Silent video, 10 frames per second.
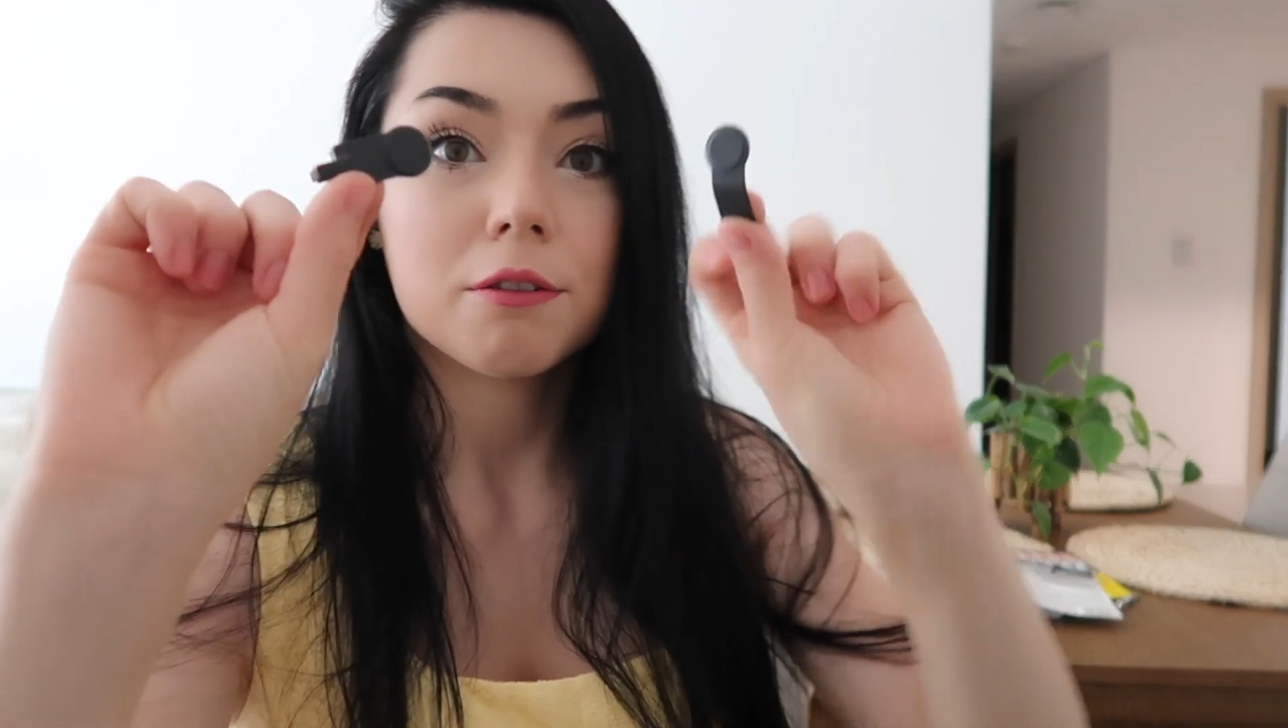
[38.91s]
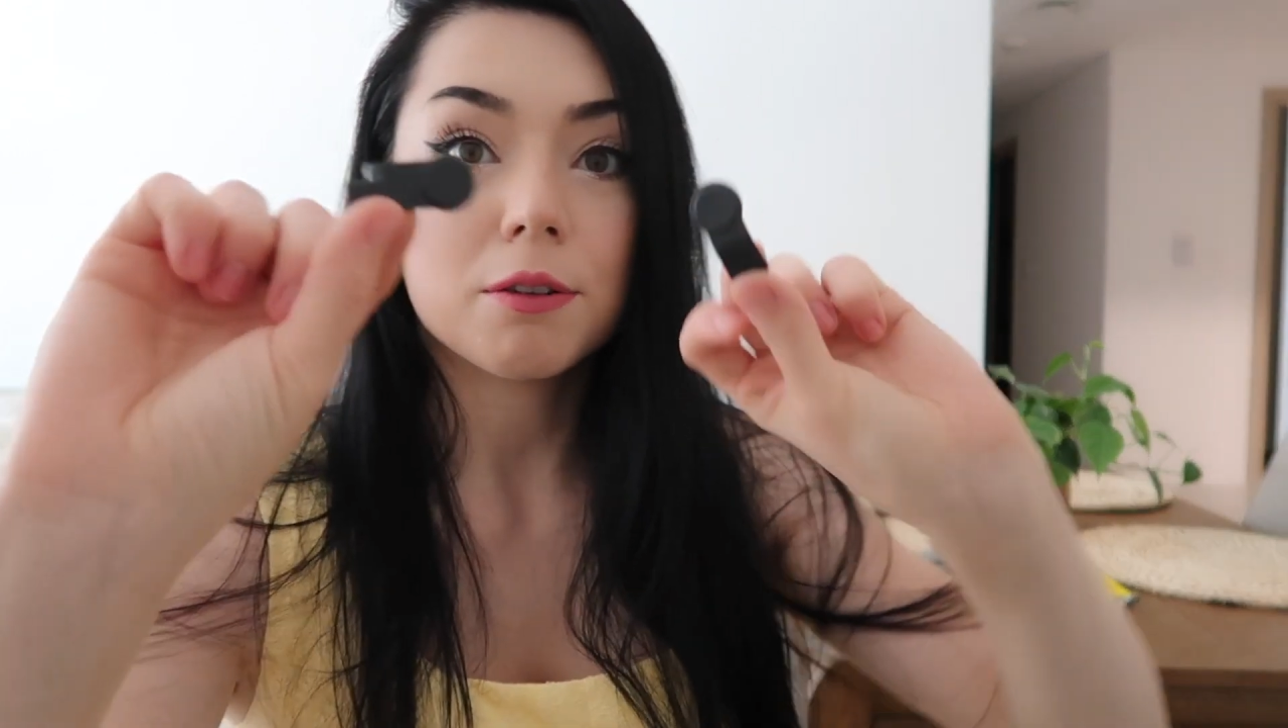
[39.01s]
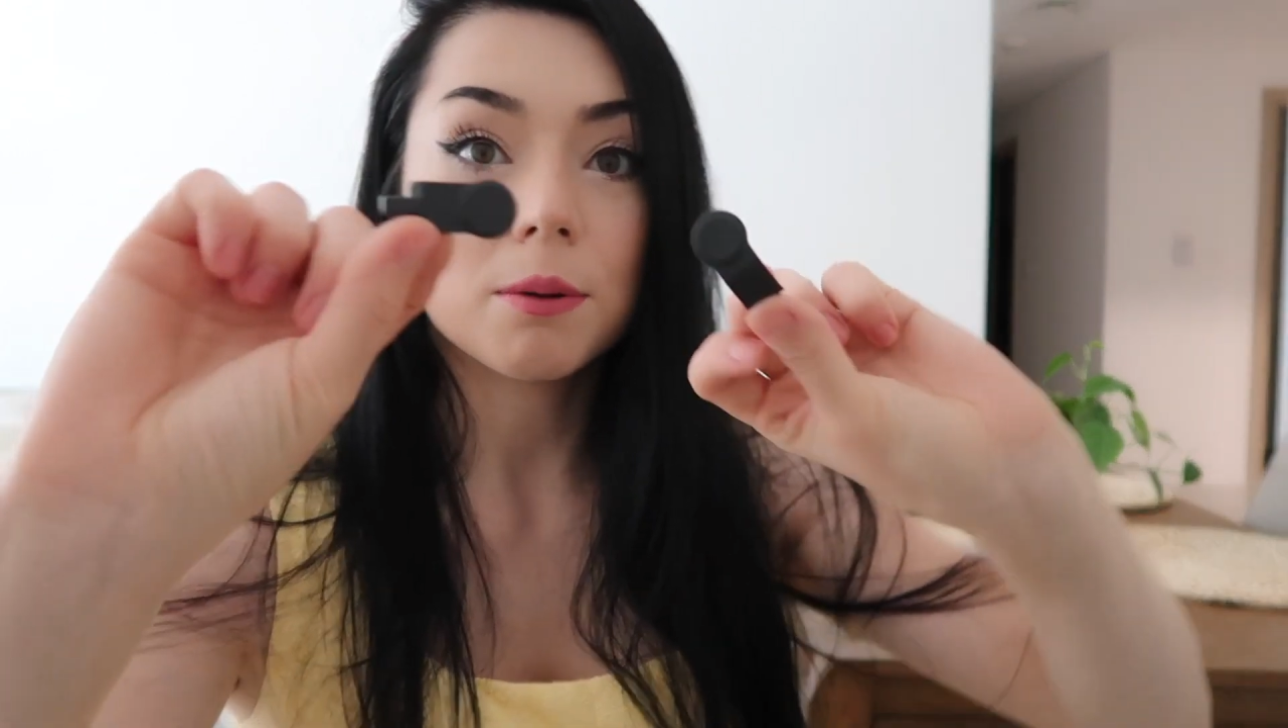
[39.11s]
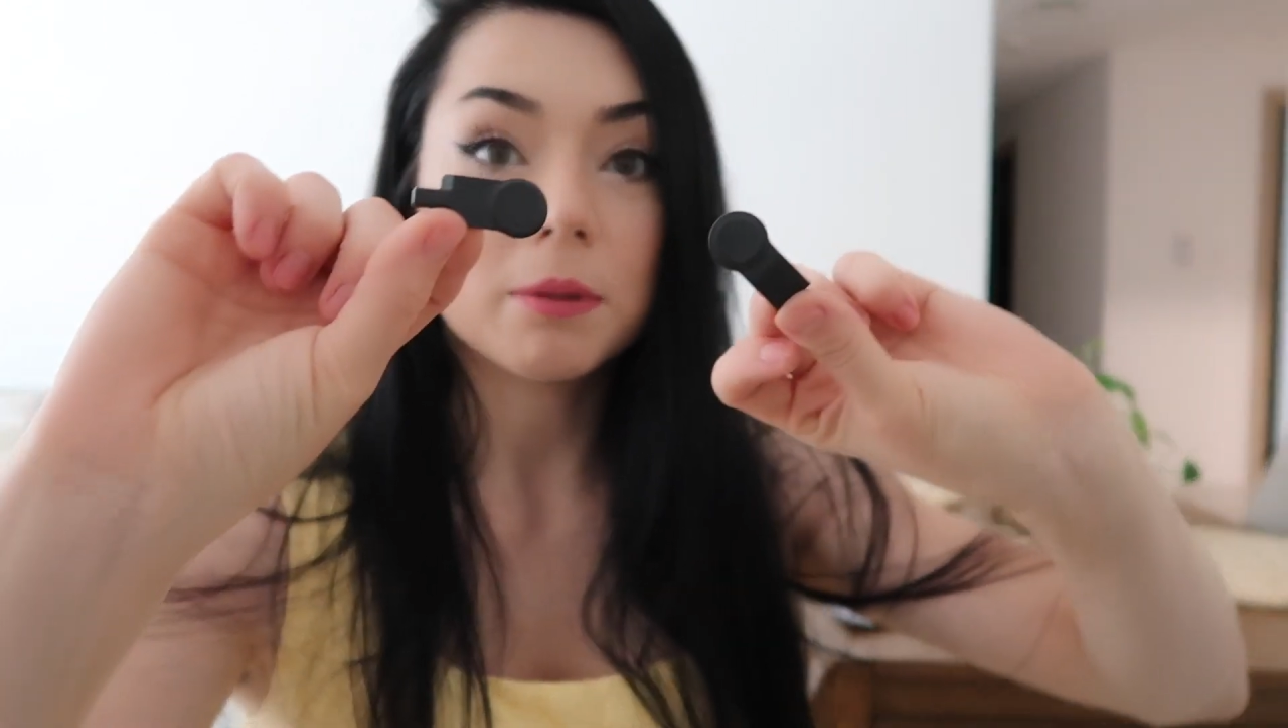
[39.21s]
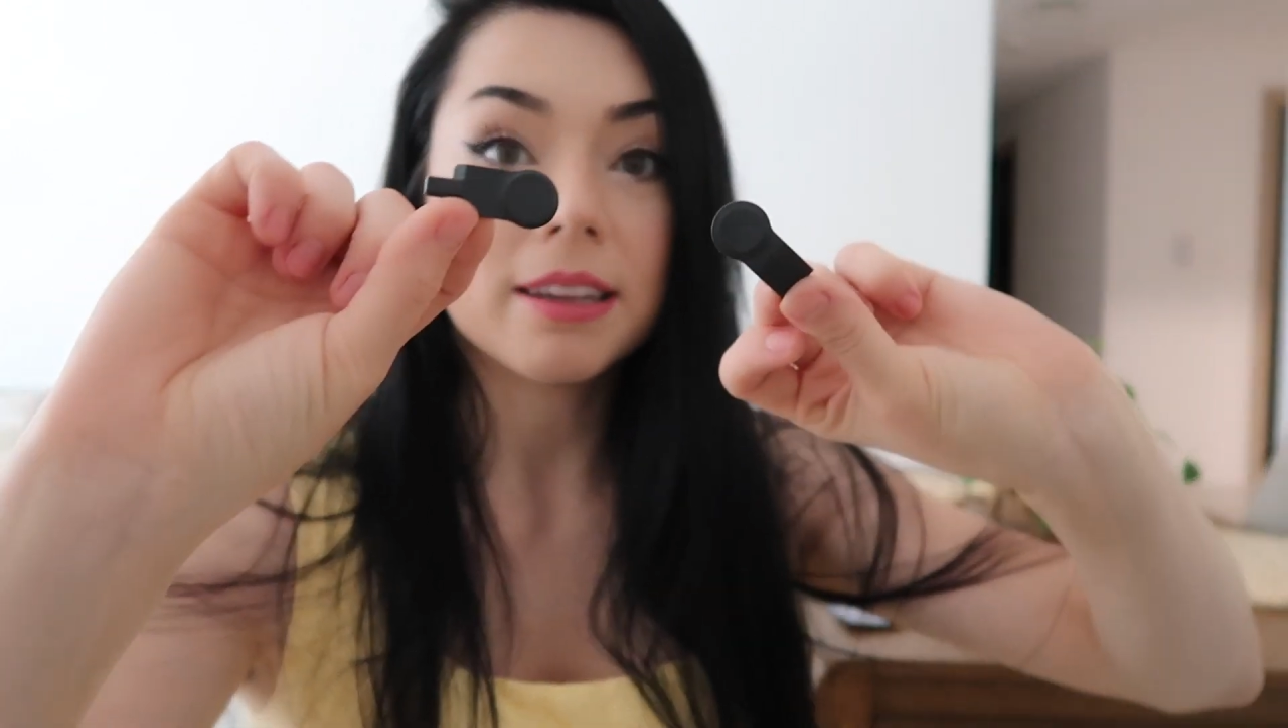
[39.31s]

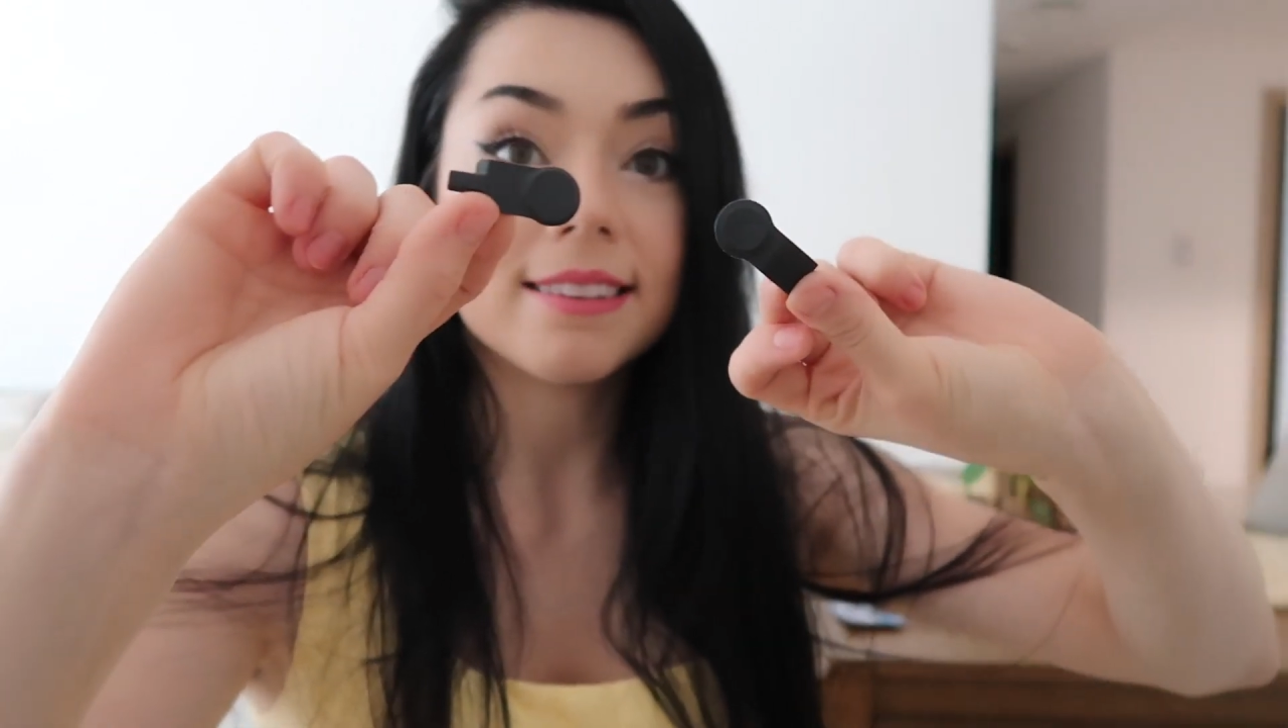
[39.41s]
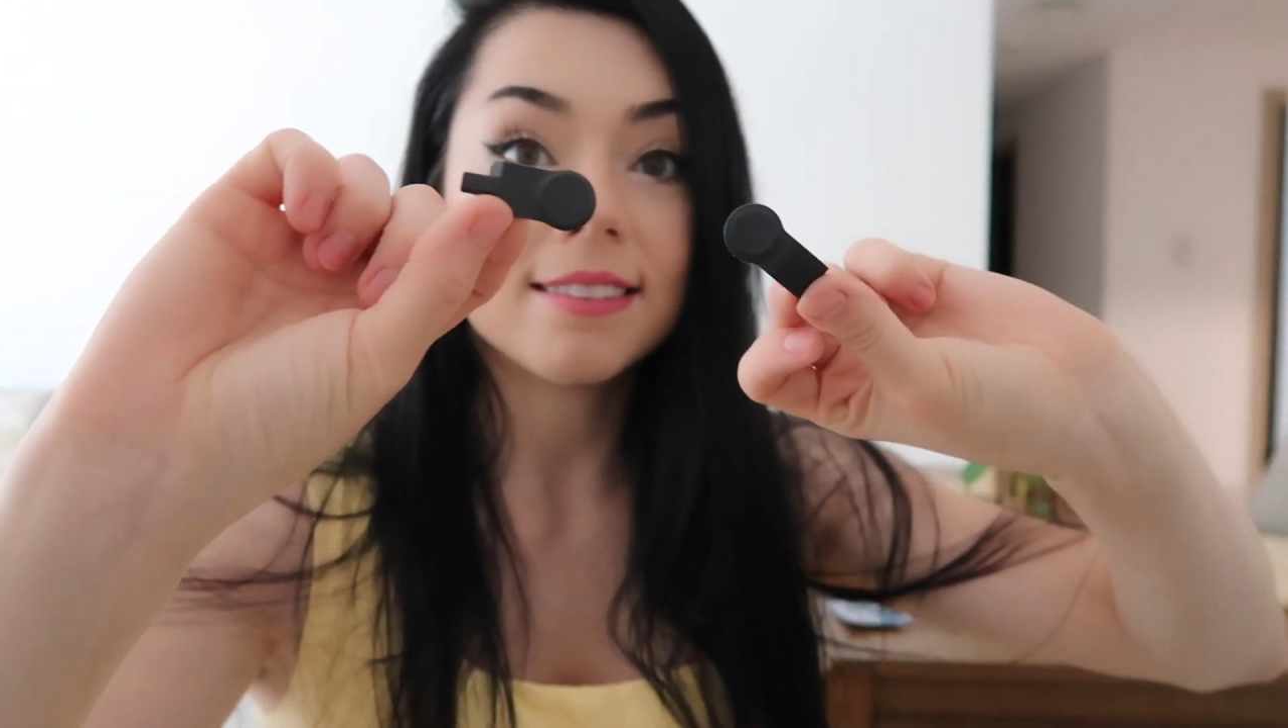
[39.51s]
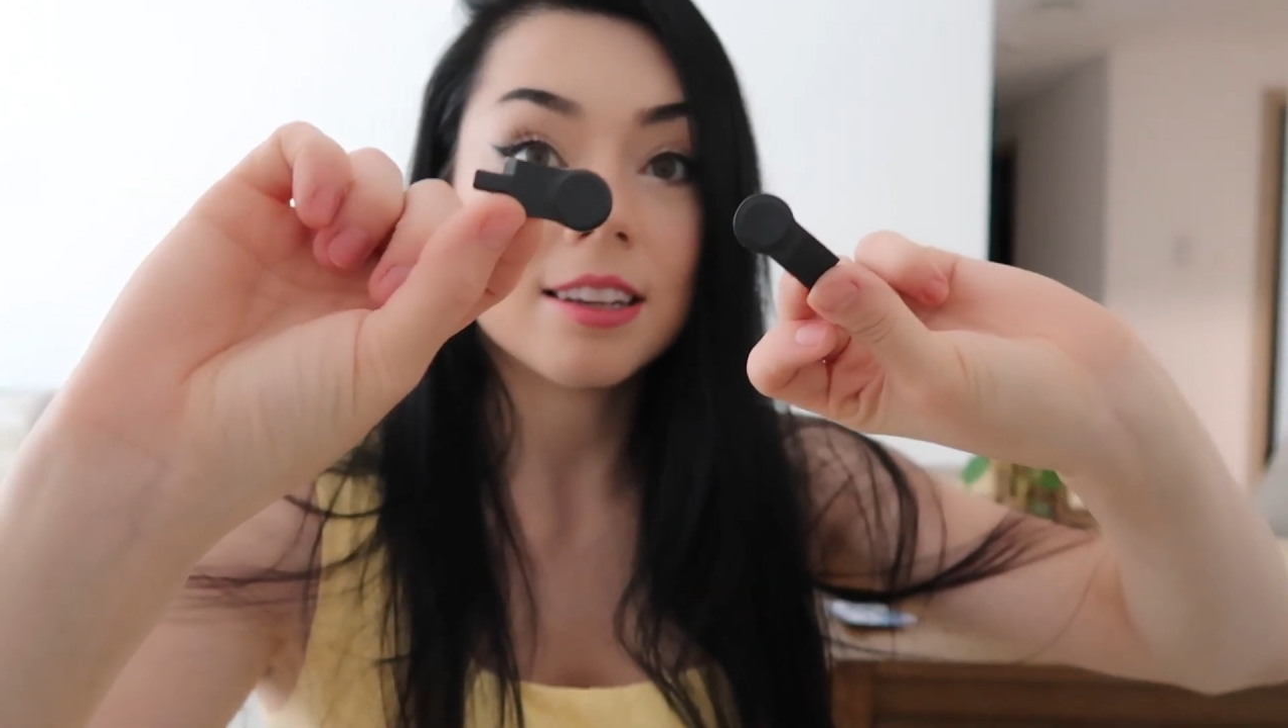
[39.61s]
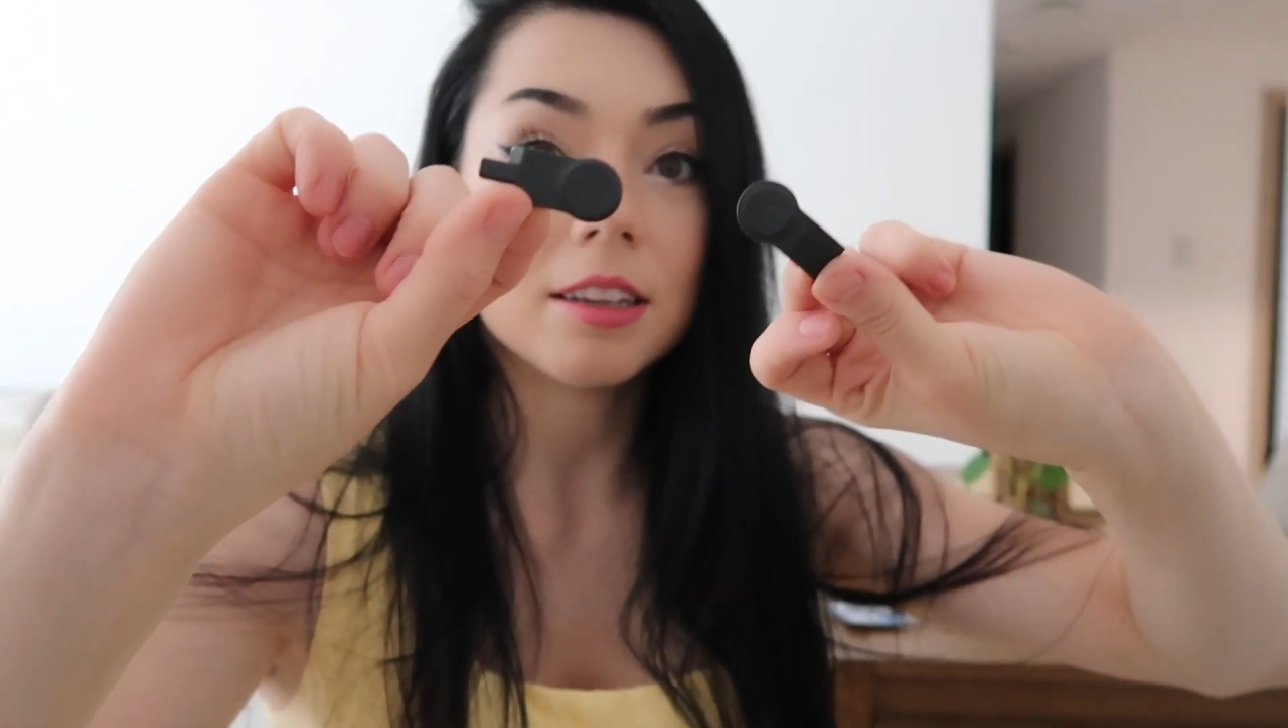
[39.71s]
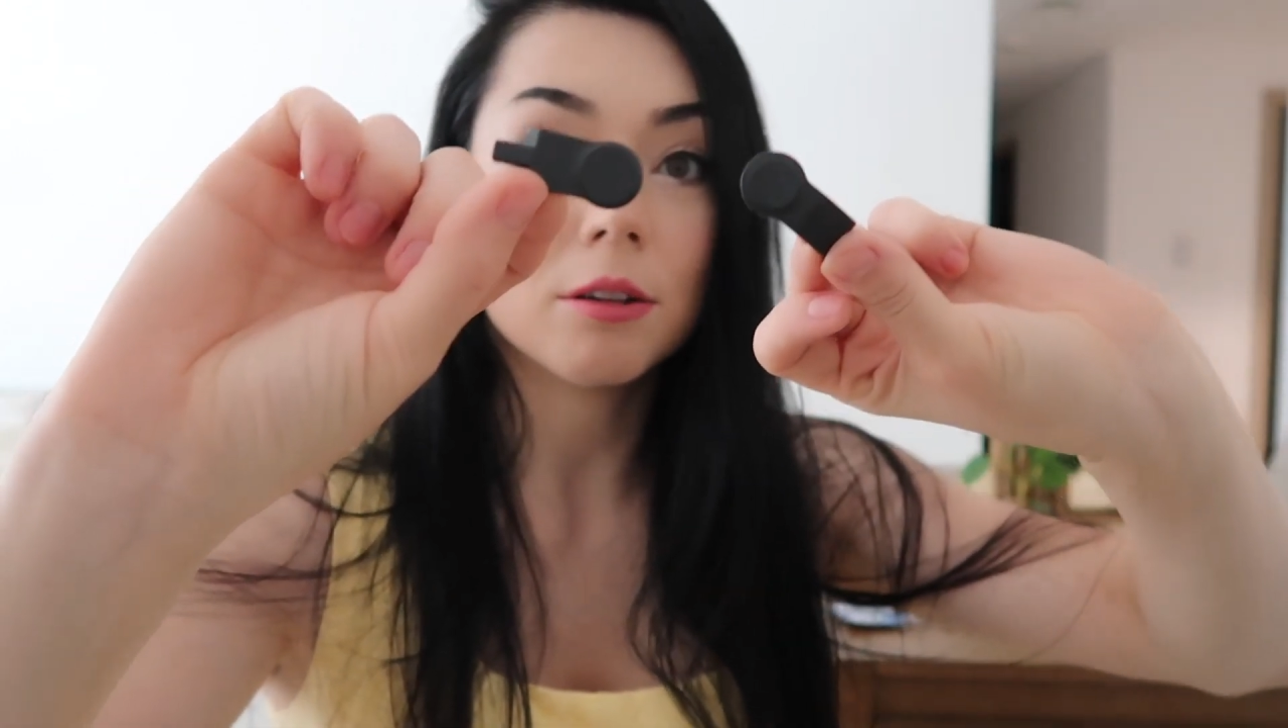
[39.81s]
from the scene